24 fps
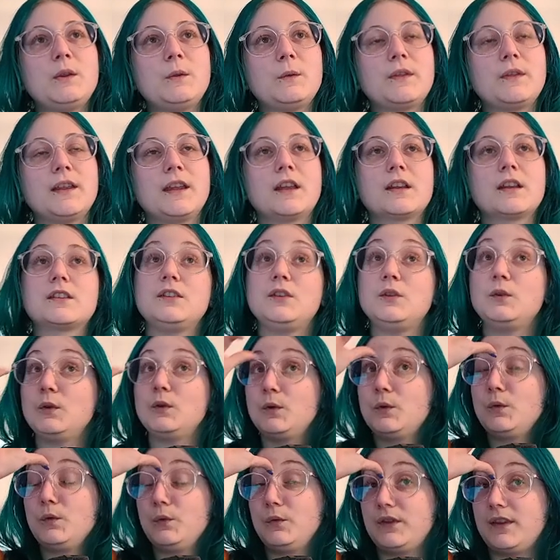think? Do
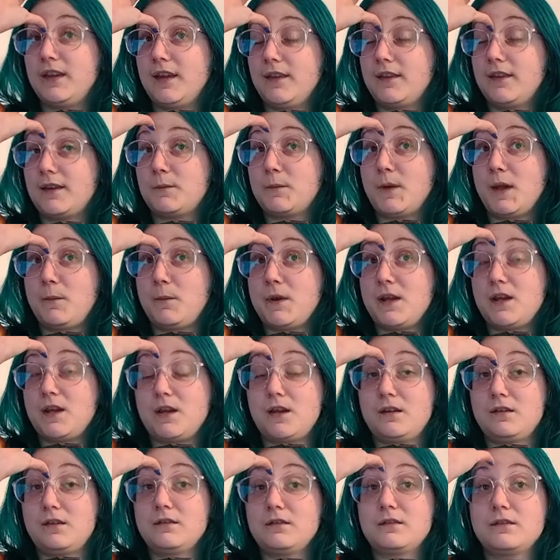you think that
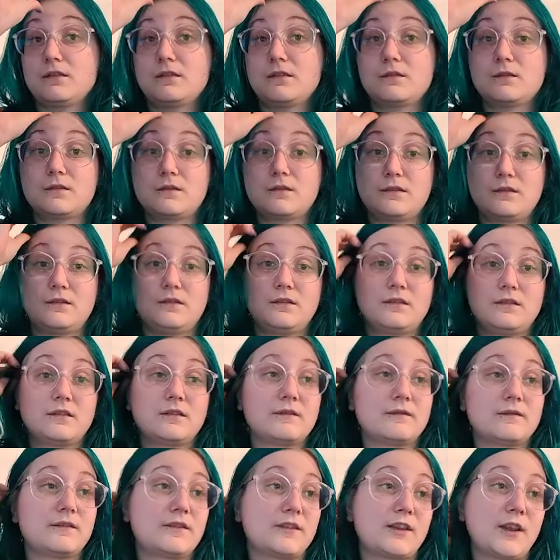maybe
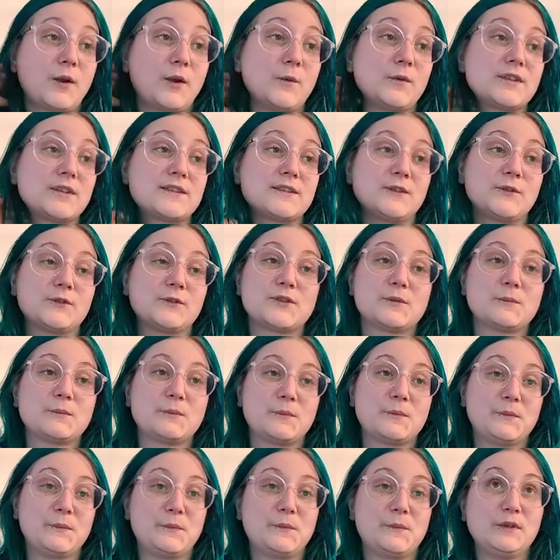there was still
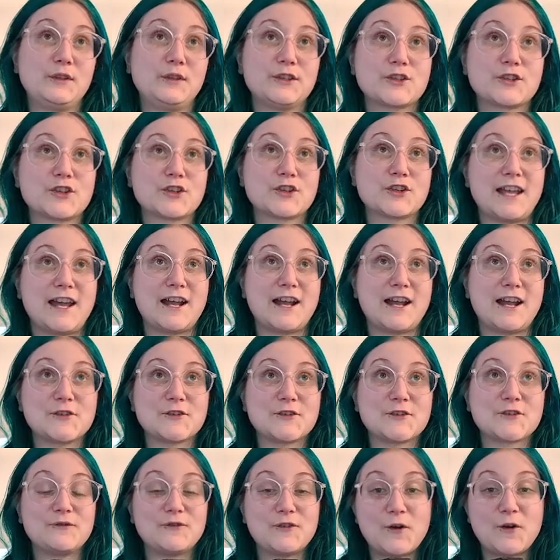some malicious actors
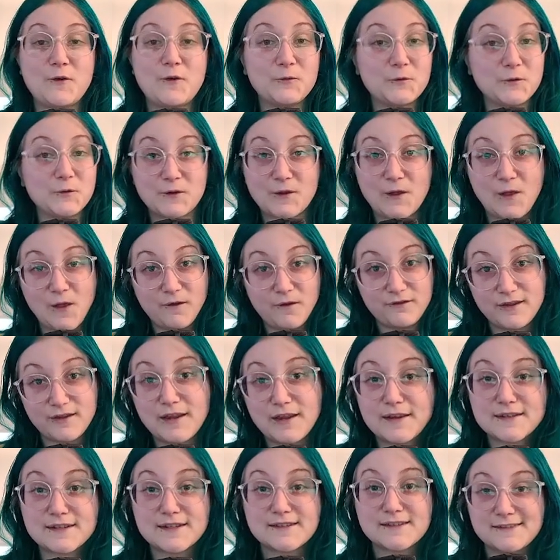involved with all of
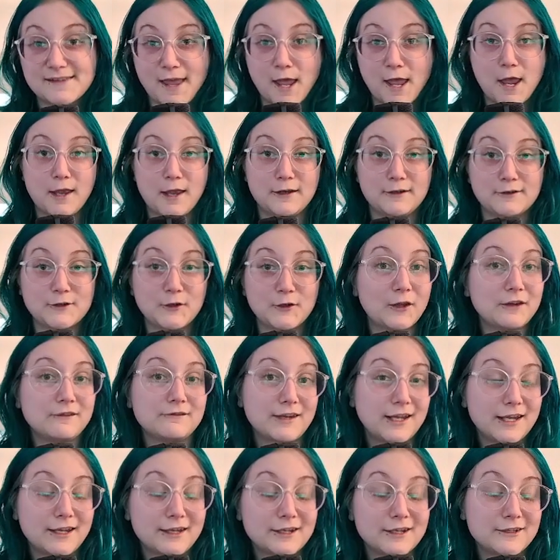this that took
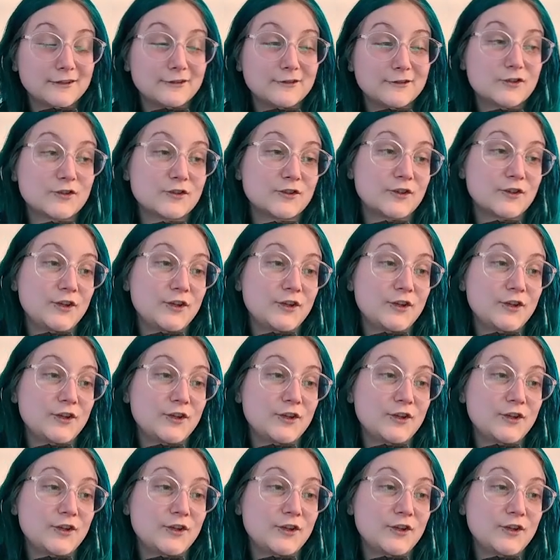advantage?